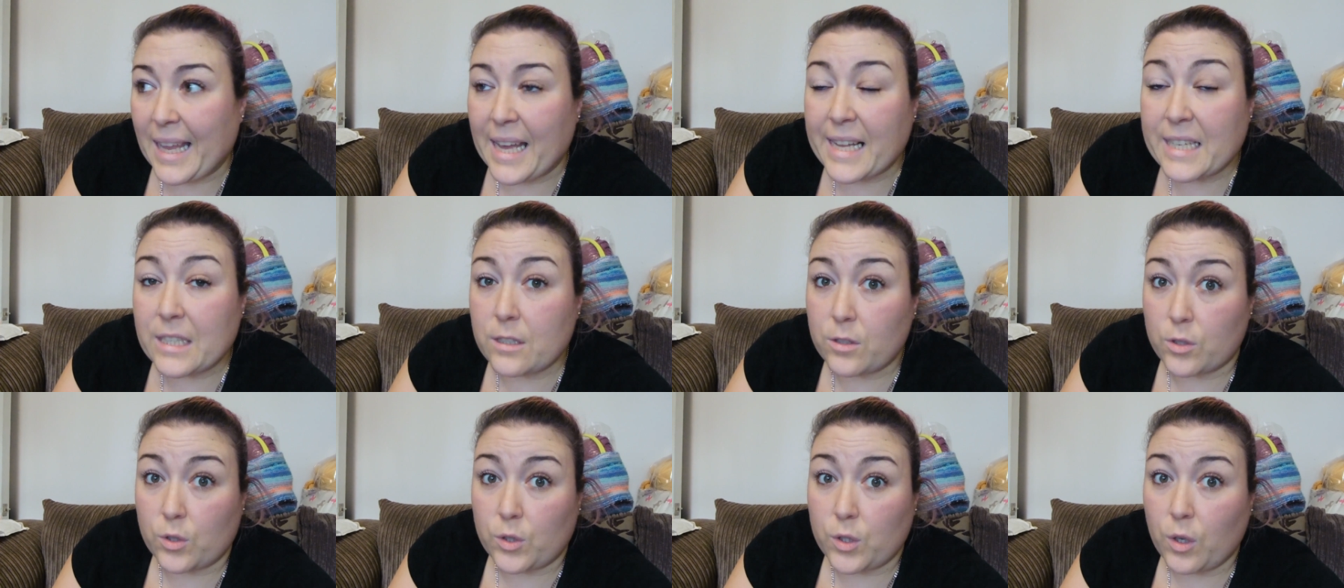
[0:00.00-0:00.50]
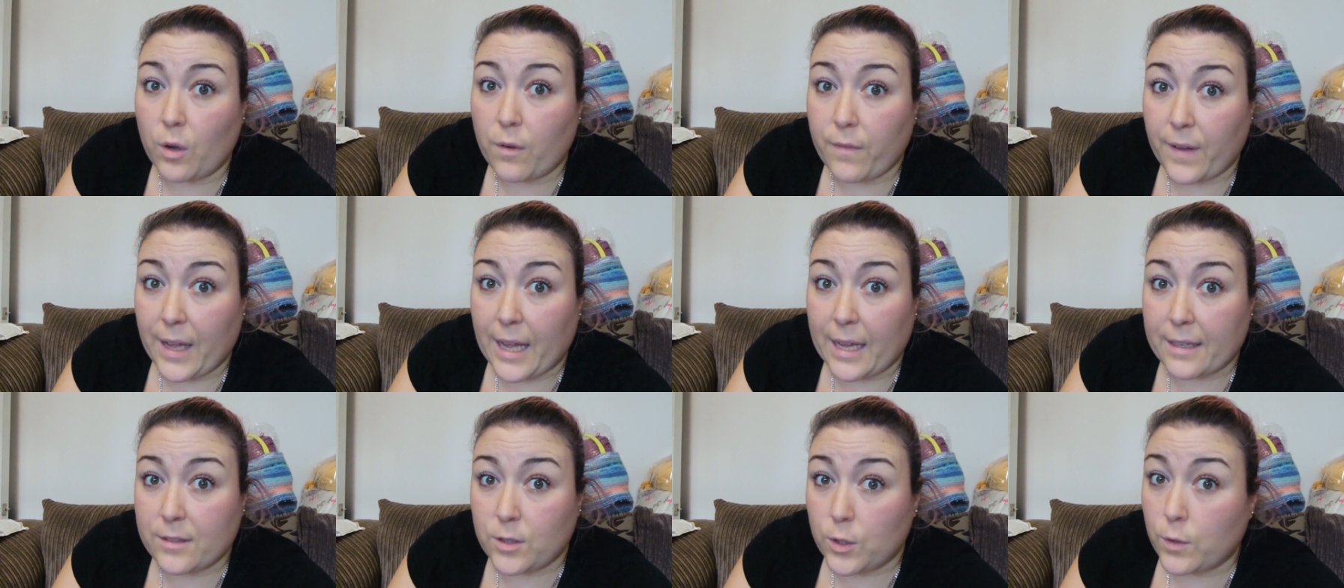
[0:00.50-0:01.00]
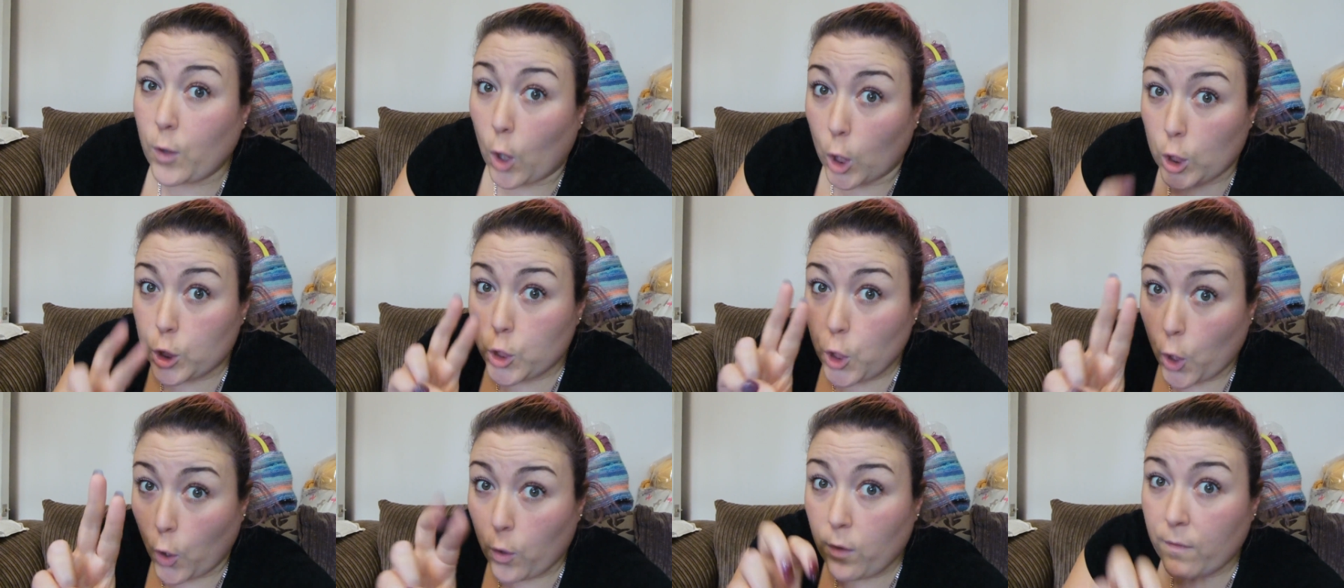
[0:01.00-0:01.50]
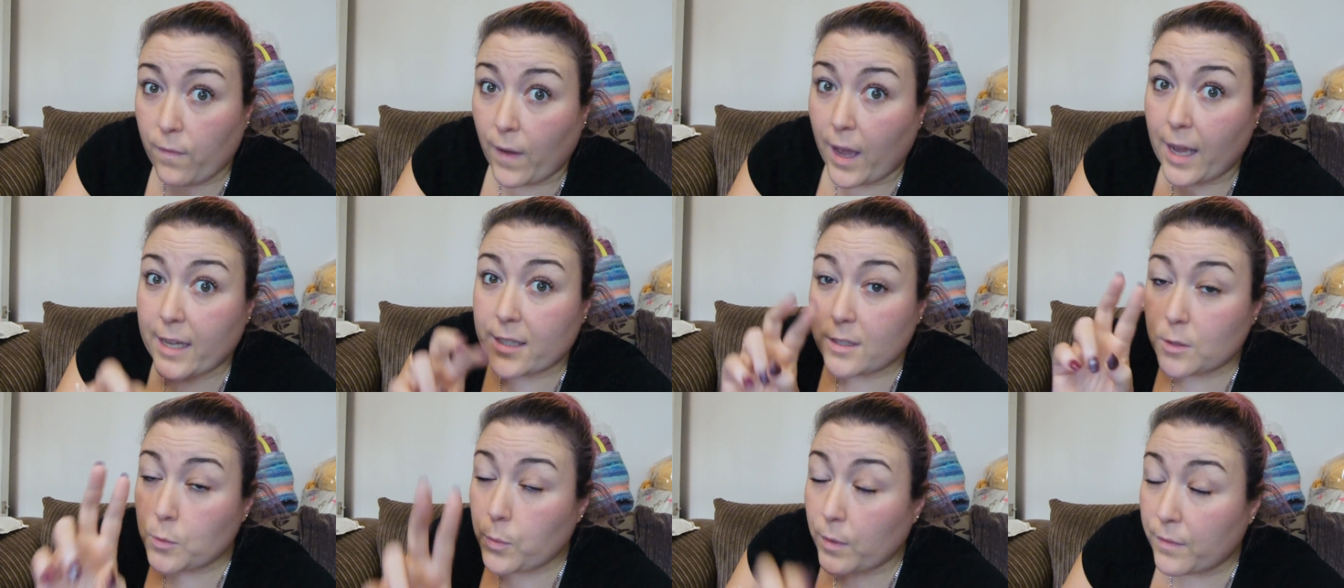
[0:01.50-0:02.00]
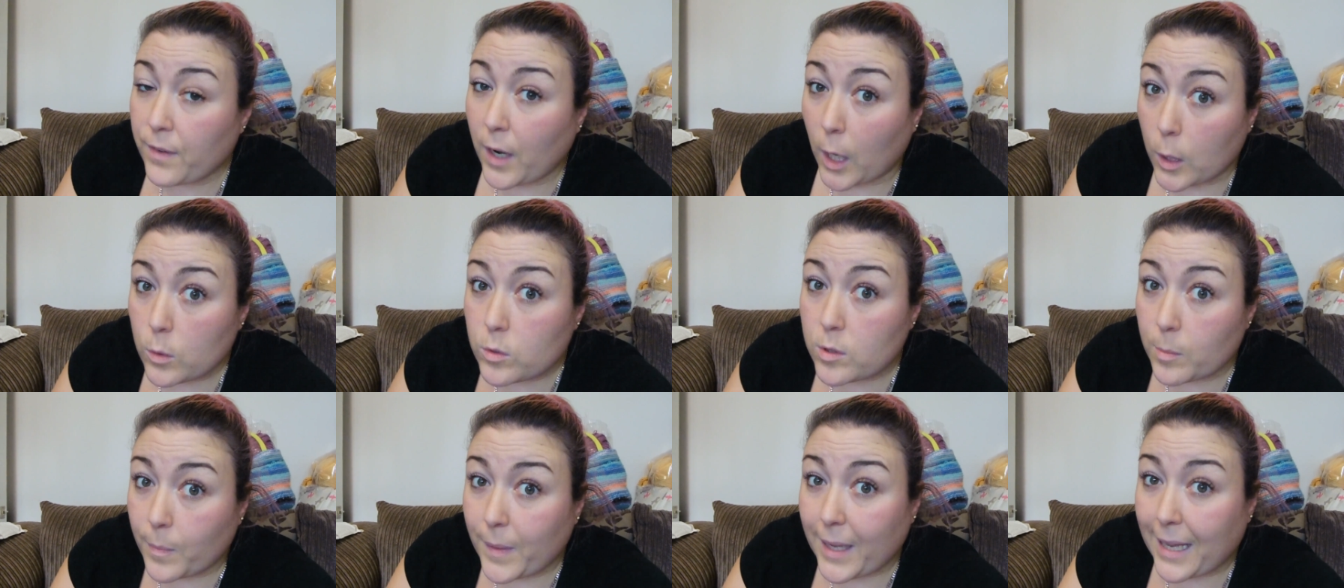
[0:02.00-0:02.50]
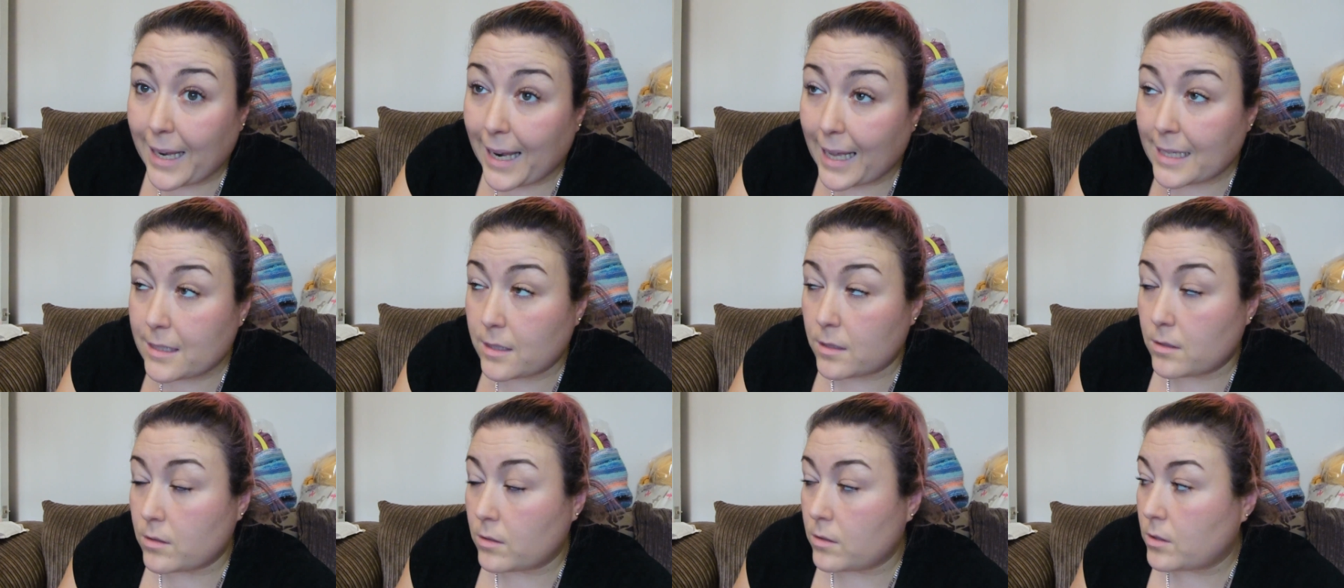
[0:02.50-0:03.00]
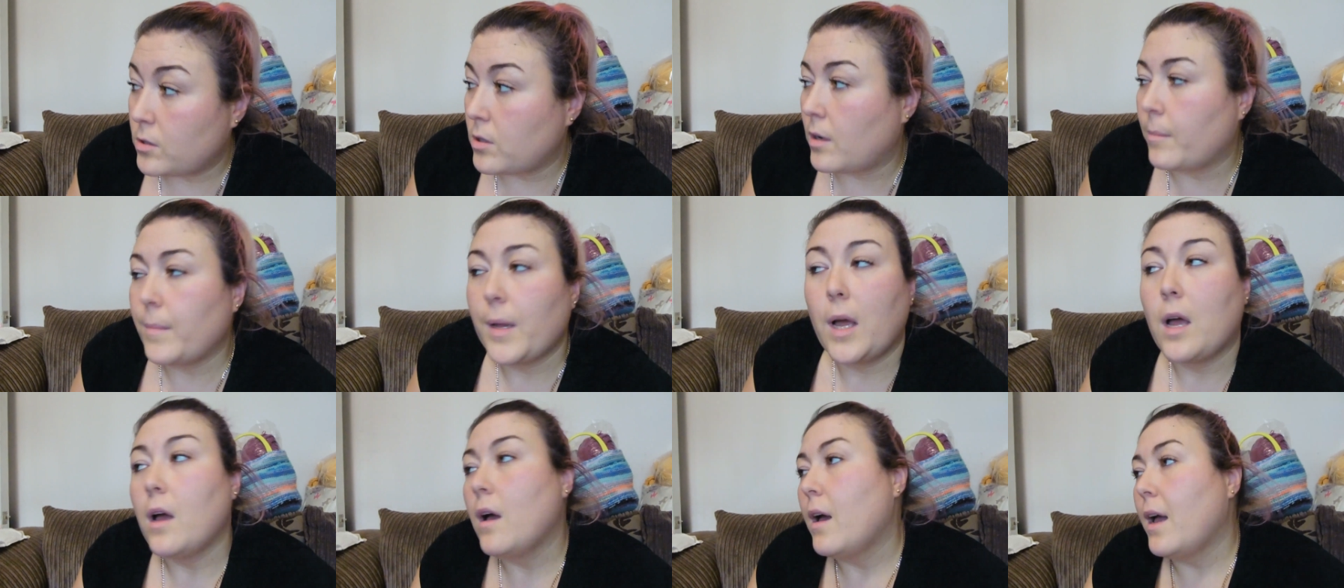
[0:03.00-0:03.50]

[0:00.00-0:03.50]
ladders on your van. You've got two vans with loads of big ladders on the top.